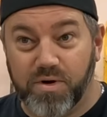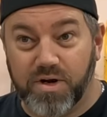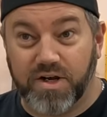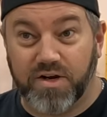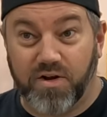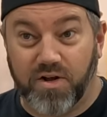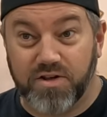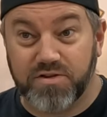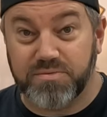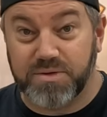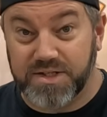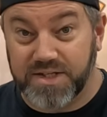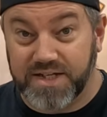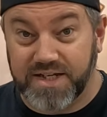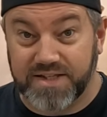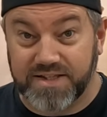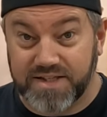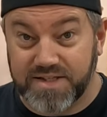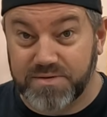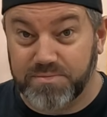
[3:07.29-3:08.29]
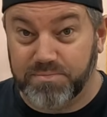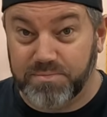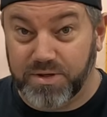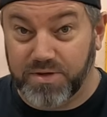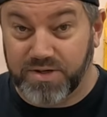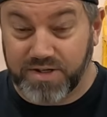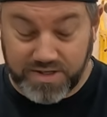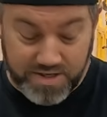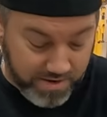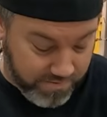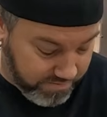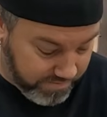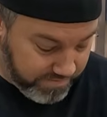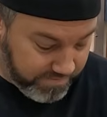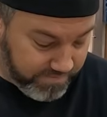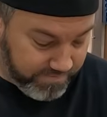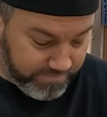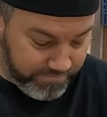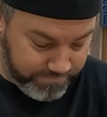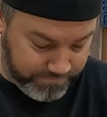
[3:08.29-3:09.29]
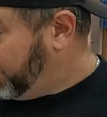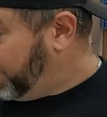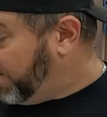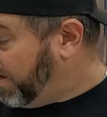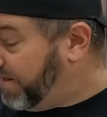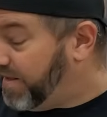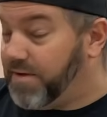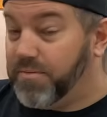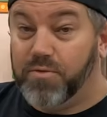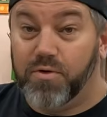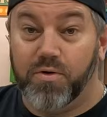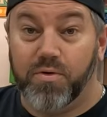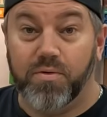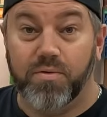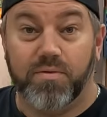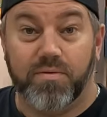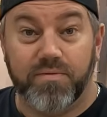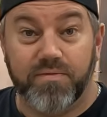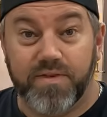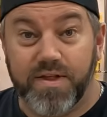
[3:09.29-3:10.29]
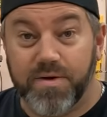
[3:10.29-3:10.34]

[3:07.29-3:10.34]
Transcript: what it cost me to get this building going. And then we'll